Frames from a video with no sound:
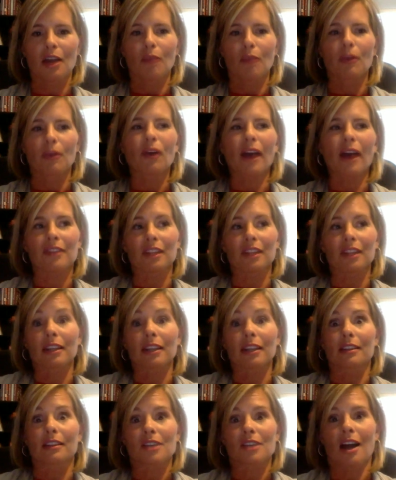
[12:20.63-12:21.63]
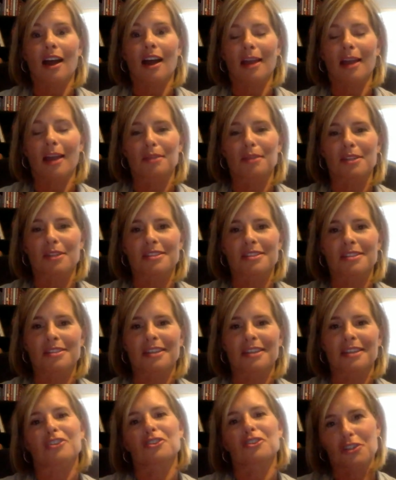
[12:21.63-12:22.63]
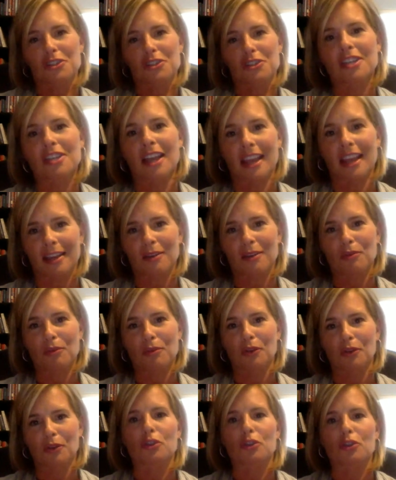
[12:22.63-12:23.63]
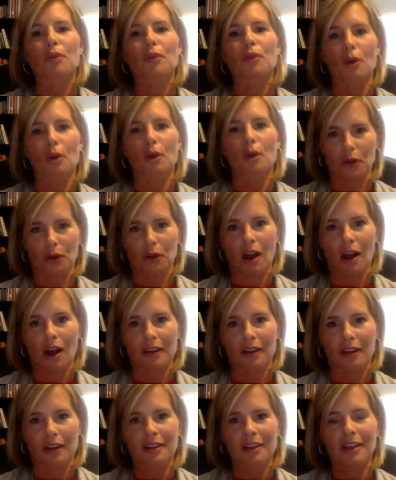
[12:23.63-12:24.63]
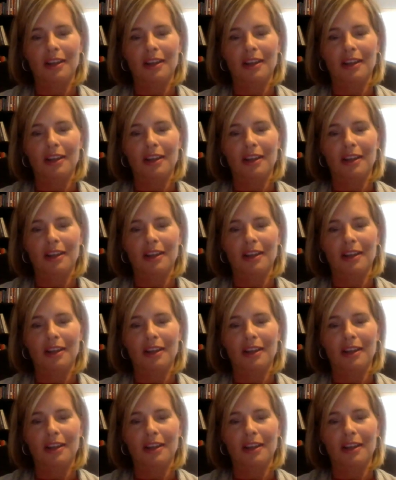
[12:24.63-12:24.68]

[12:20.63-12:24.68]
we don't have the length of time to actually say whether it's a pro or a con.